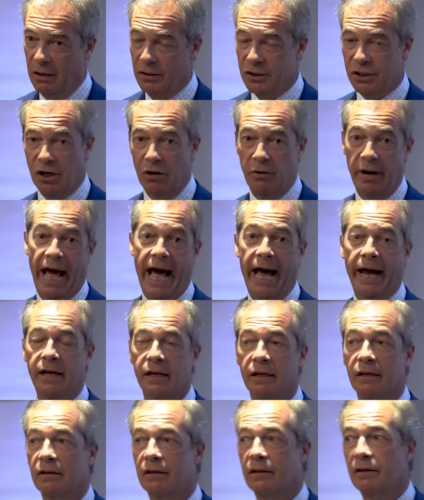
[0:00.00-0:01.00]

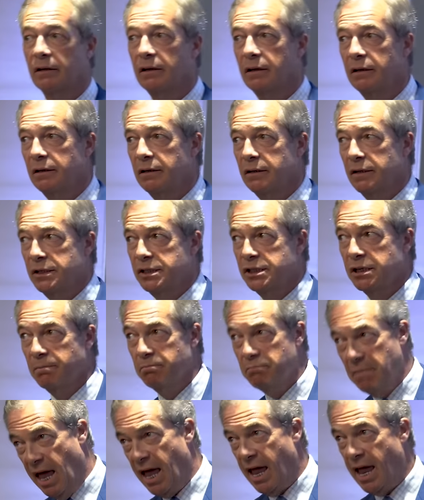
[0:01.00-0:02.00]
Sunak, to
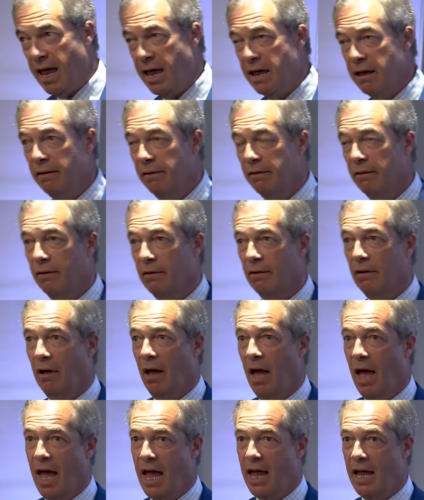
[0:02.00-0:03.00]
me,
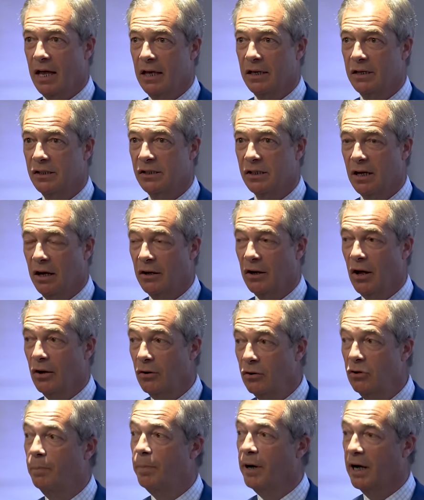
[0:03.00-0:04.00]
is an
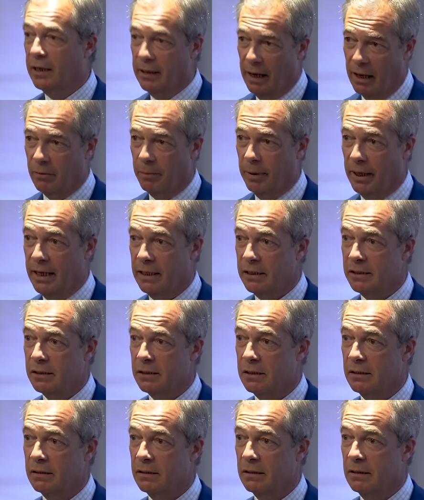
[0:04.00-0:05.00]
uber
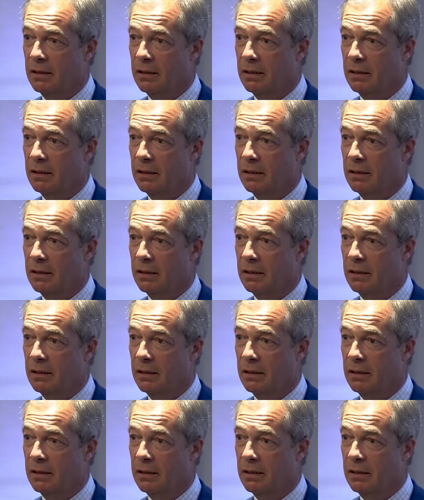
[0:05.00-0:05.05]
globalist,